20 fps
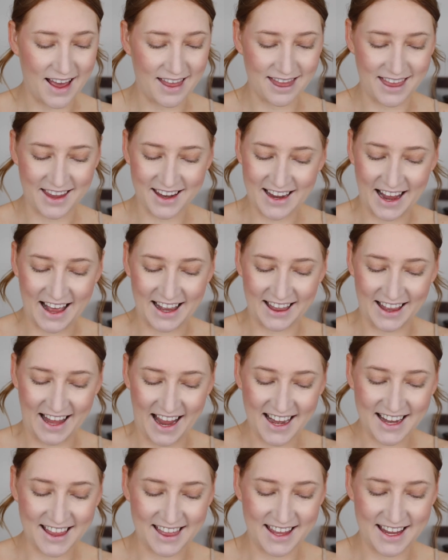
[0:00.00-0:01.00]
I think I
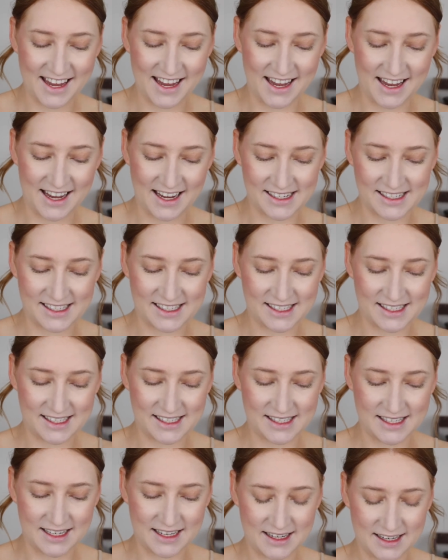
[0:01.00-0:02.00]
like
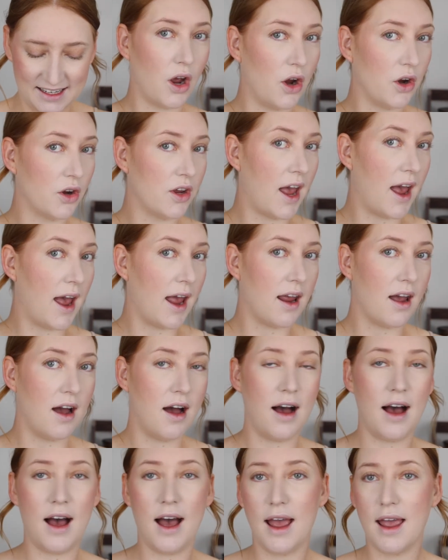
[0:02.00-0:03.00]
this. Okay,
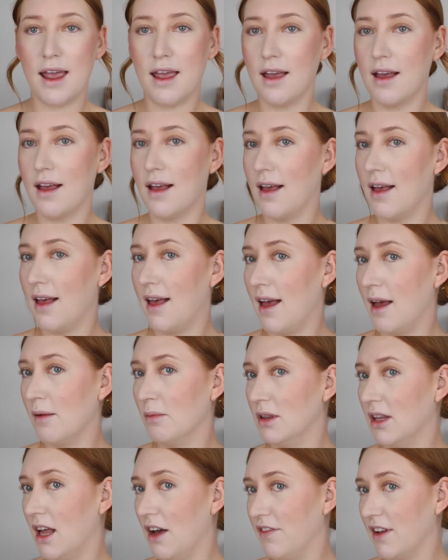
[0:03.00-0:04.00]
I am
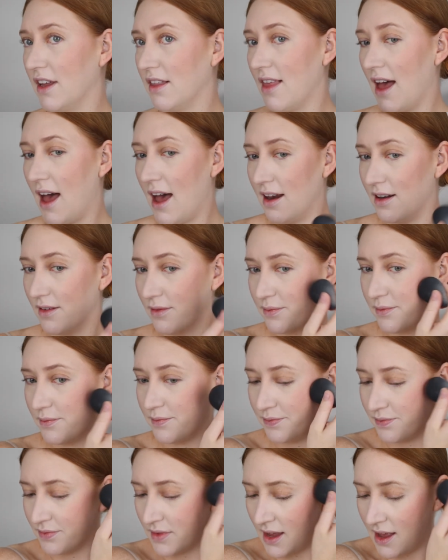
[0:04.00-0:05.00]
loving that.
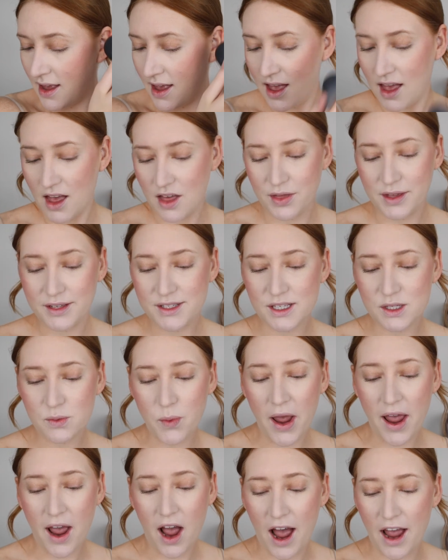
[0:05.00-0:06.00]
This is
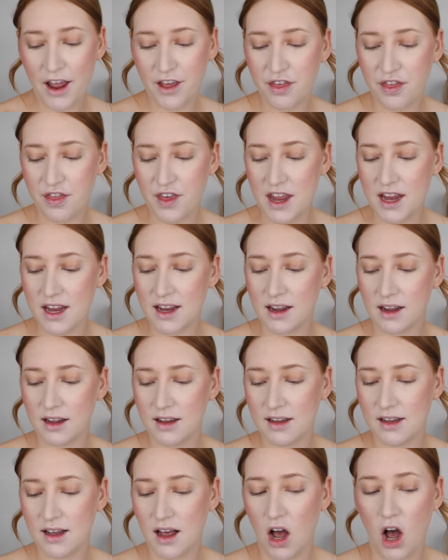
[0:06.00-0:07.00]
where I think
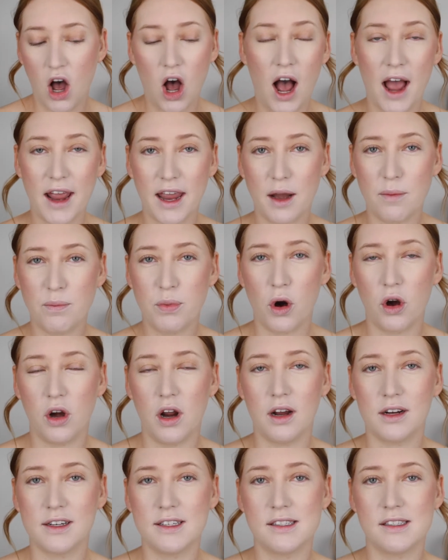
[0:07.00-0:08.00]
high-end
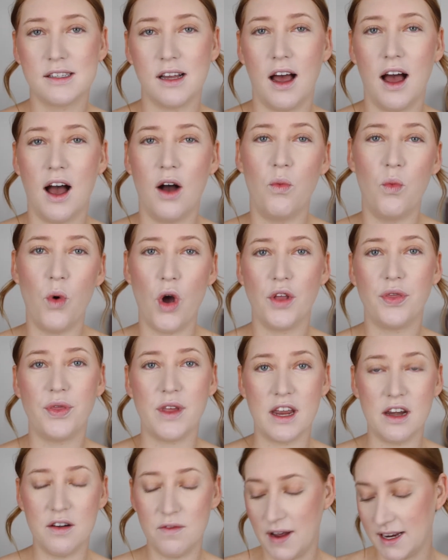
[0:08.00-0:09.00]
products are worth
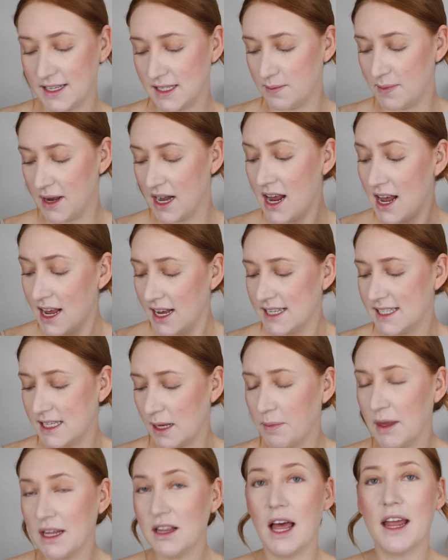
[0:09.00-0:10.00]
the investment.
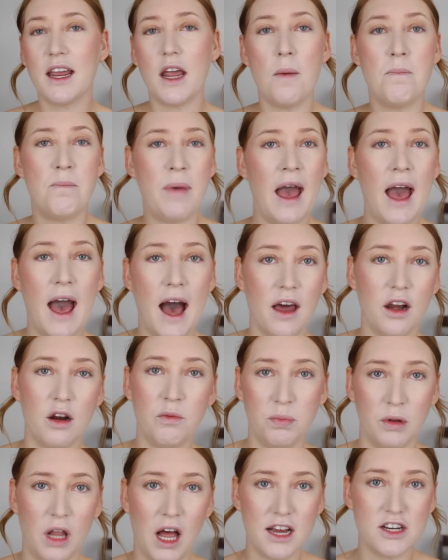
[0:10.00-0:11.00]
Something like a
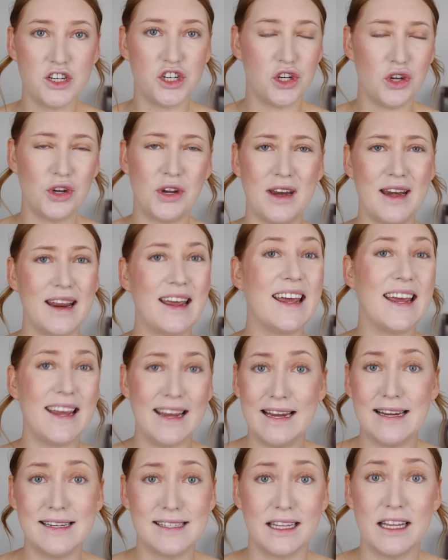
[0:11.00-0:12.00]
powder blush you can
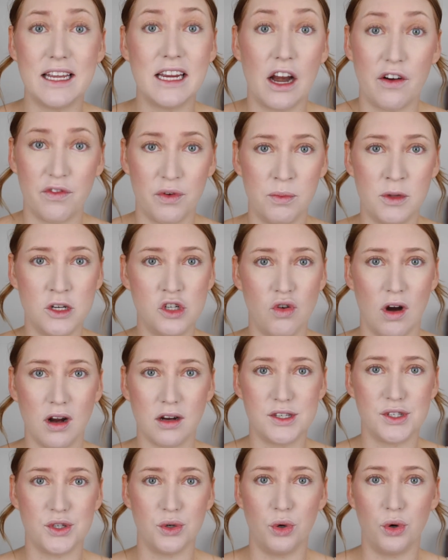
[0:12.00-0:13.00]
easily get from the
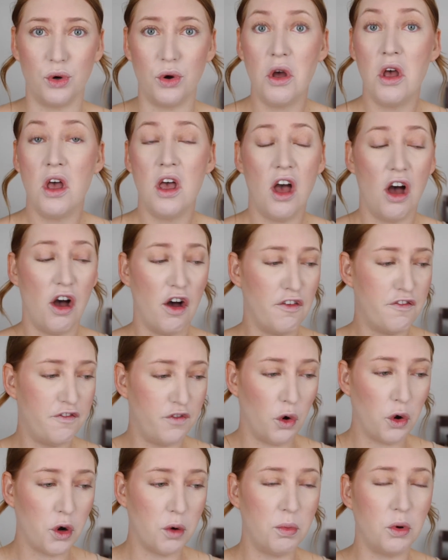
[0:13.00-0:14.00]
drugstore,
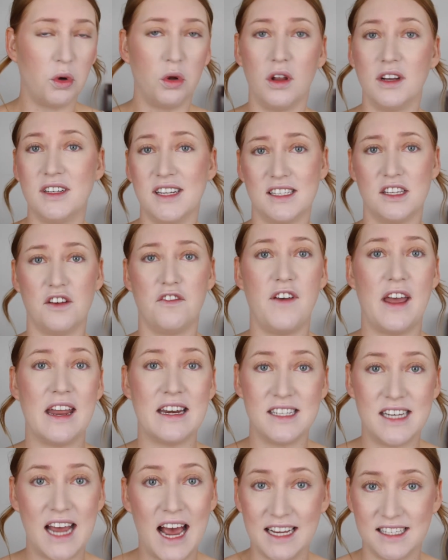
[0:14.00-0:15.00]
affordable, does a
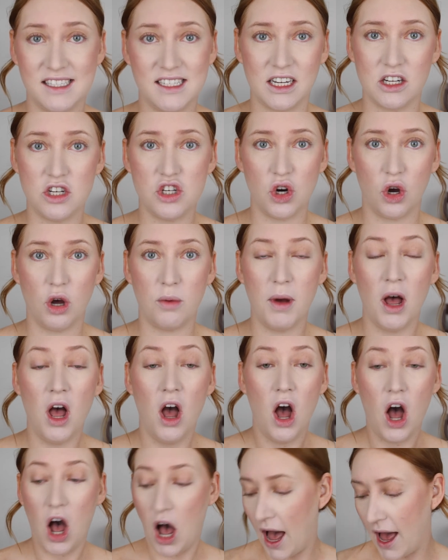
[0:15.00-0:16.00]
fantastic job.
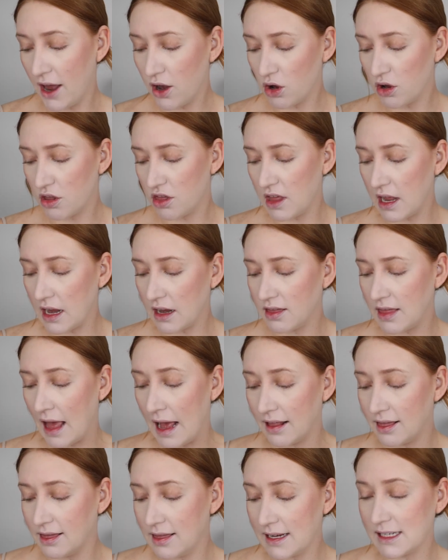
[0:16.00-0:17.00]
I don't think
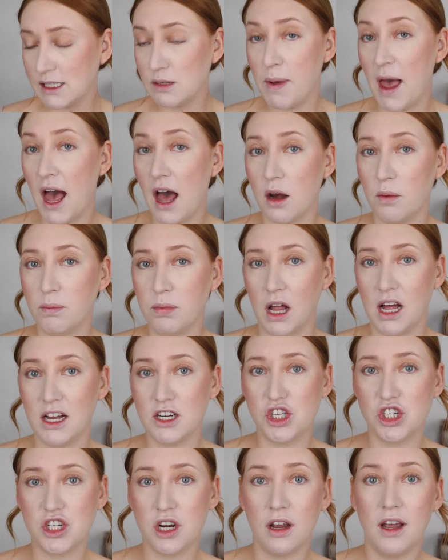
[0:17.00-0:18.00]
that this powder
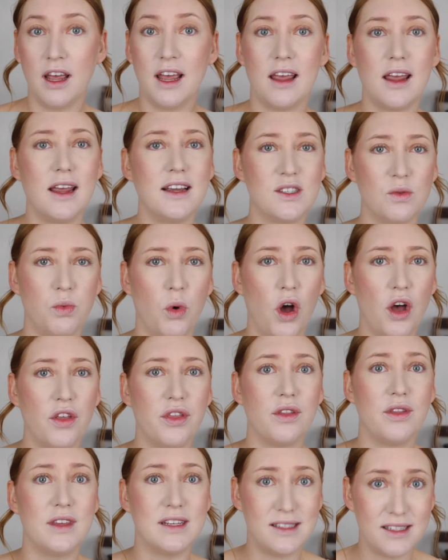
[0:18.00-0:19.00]
blush is
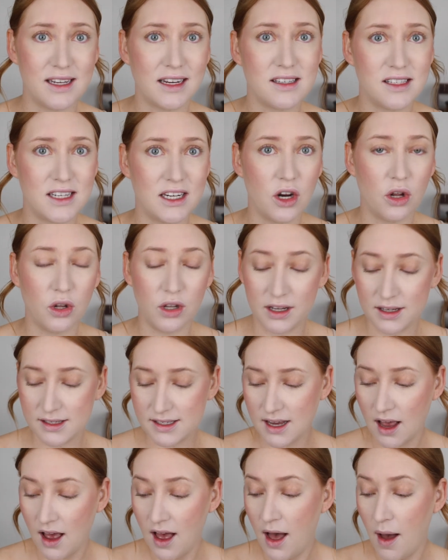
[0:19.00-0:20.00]
worth the
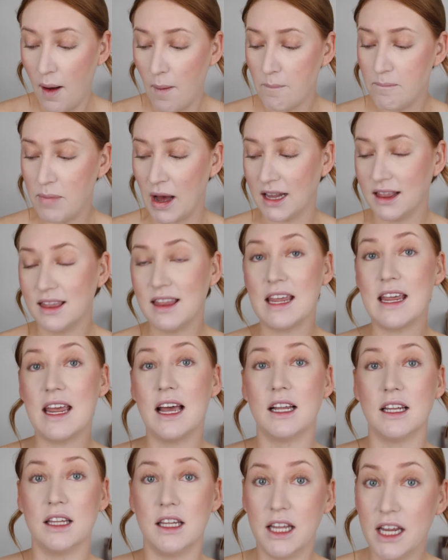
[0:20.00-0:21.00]
$60, but the
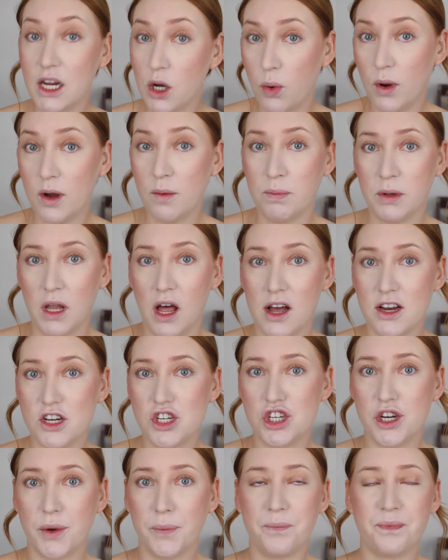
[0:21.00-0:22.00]
liquid
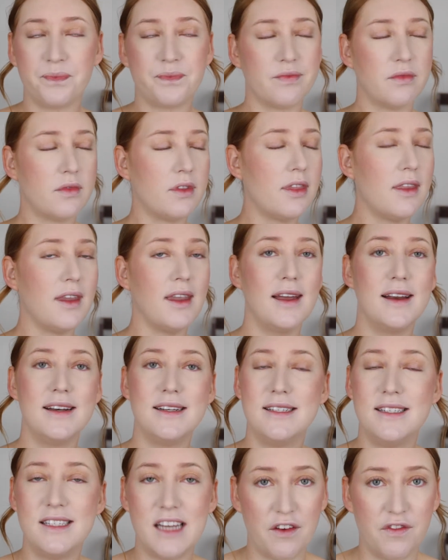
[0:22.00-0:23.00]
blush
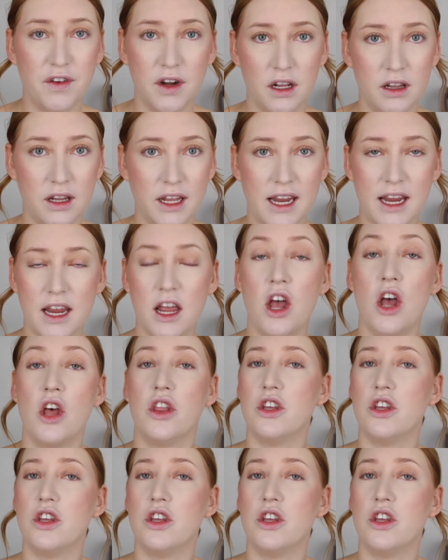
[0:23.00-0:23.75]
definitely.